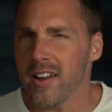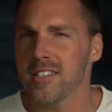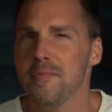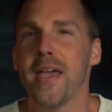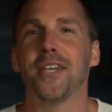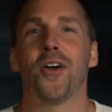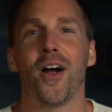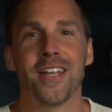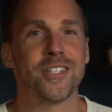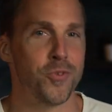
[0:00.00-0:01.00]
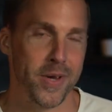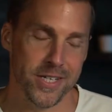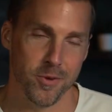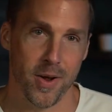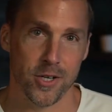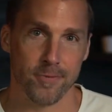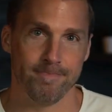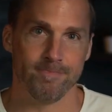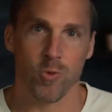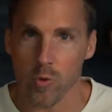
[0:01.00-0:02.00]
not to make your audience read too much.
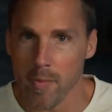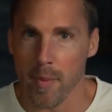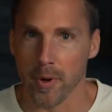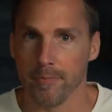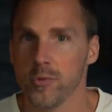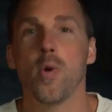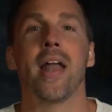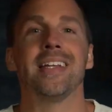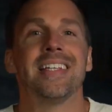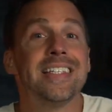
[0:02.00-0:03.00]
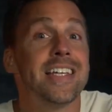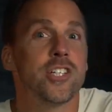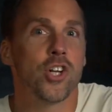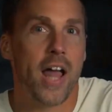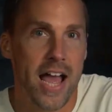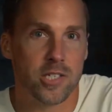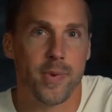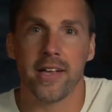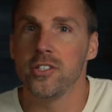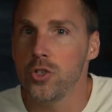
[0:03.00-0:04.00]
Remember, you added a digital
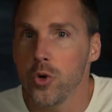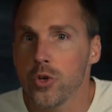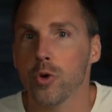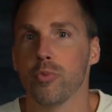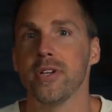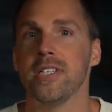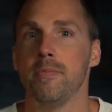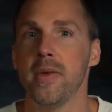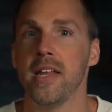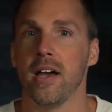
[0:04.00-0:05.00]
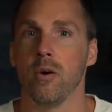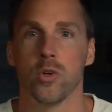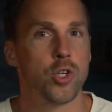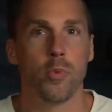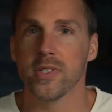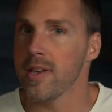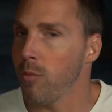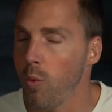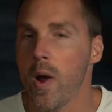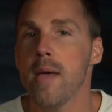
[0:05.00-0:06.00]
aspect to your printed media, which opens
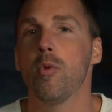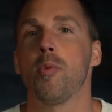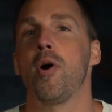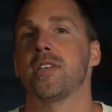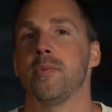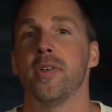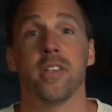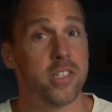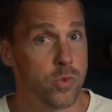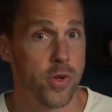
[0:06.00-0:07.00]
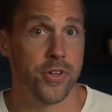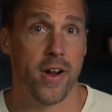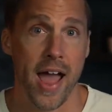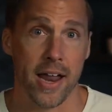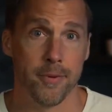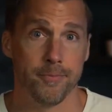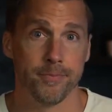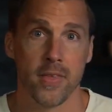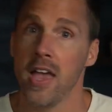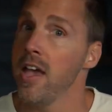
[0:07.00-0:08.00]
up way more possibilities with your ad.
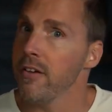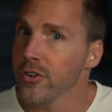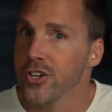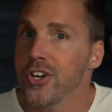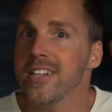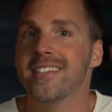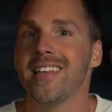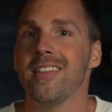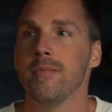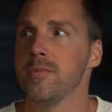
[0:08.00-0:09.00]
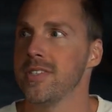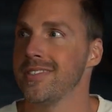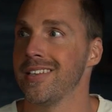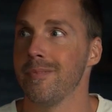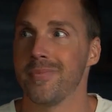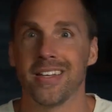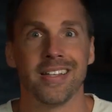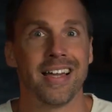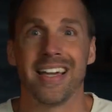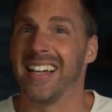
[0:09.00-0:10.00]
If you're gonna send them to
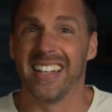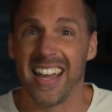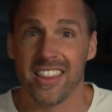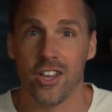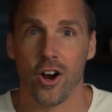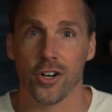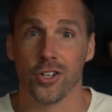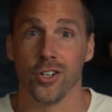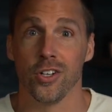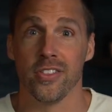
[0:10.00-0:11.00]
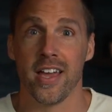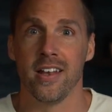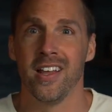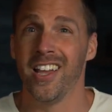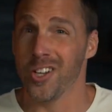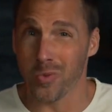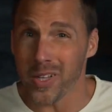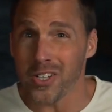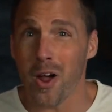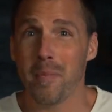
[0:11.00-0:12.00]
something like a lengthy article, then you're
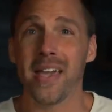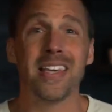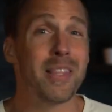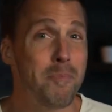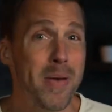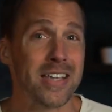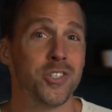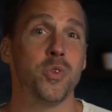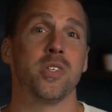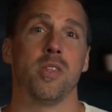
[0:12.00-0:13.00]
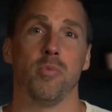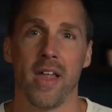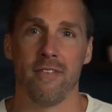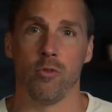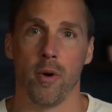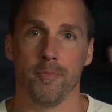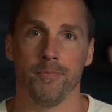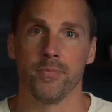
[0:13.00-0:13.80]
really not making the best use of the platform,